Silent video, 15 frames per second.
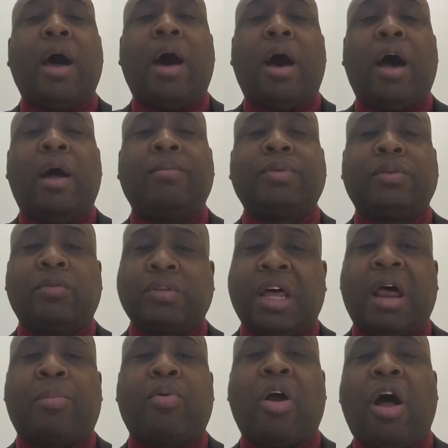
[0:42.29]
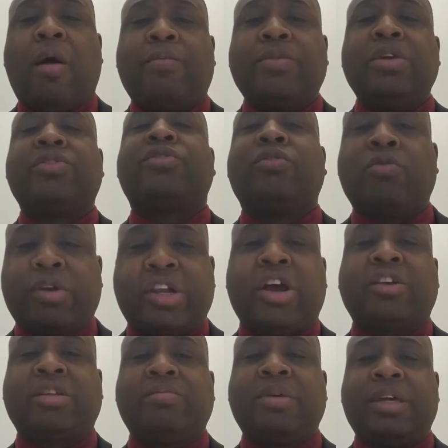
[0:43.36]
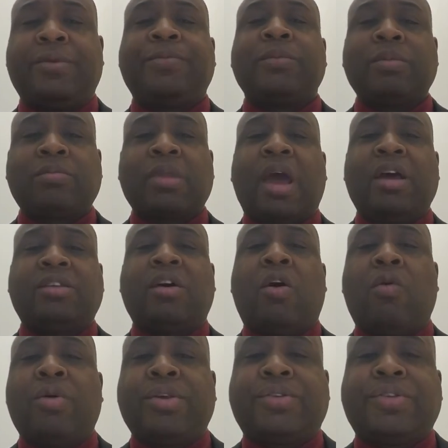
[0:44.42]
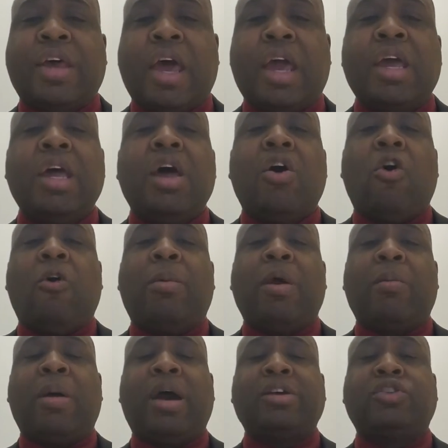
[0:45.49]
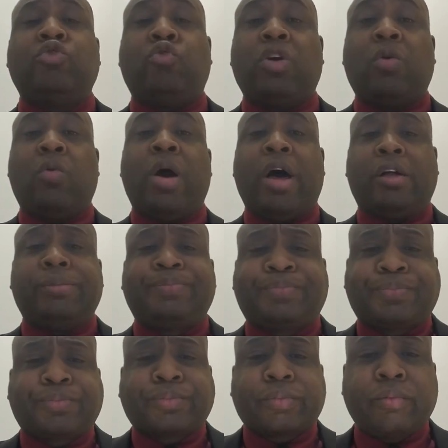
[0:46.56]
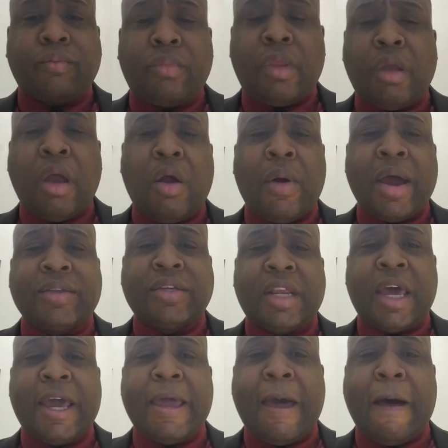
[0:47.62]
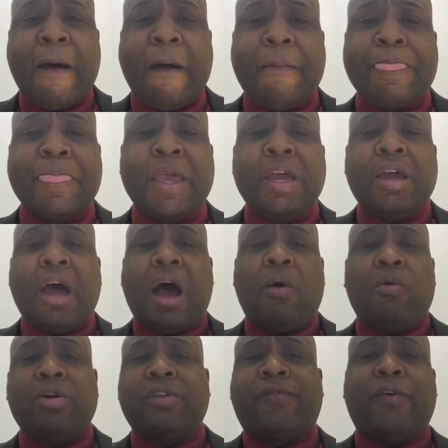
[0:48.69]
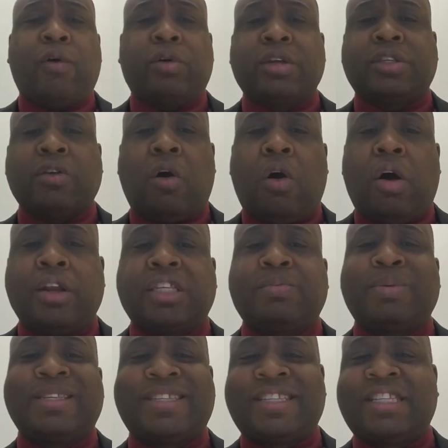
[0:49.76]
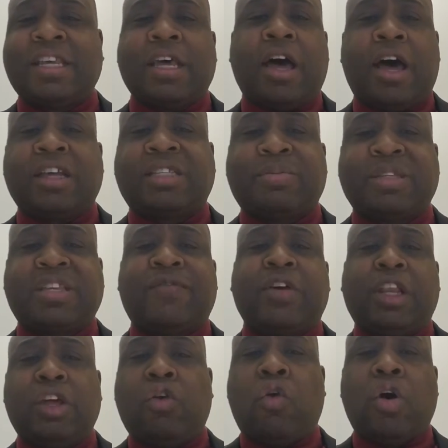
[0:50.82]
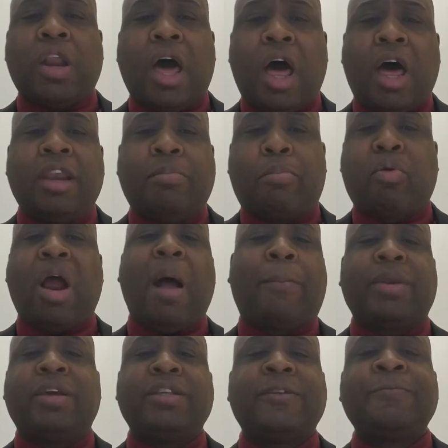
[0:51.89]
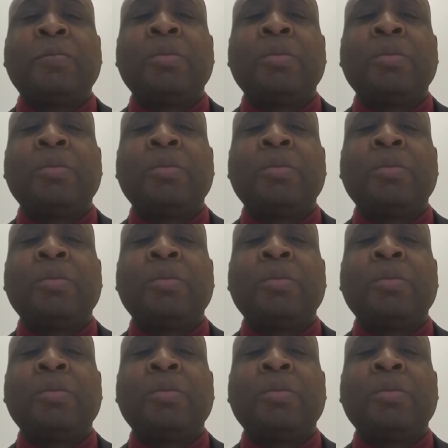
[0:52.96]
So it's not a problem. You can reach out to me, as I always say. Hope everybody's doing well. All right, today I wanted to focus on specifically on HUD Properties.